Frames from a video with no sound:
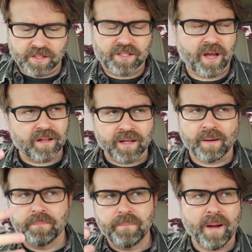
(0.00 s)
It's kind of like
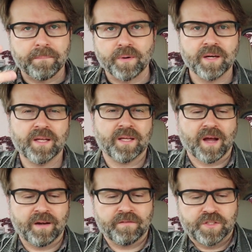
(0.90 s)
a peppery
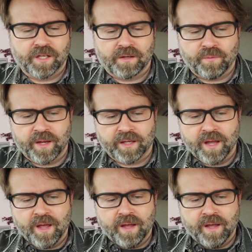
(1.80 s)
kind of chicken wing,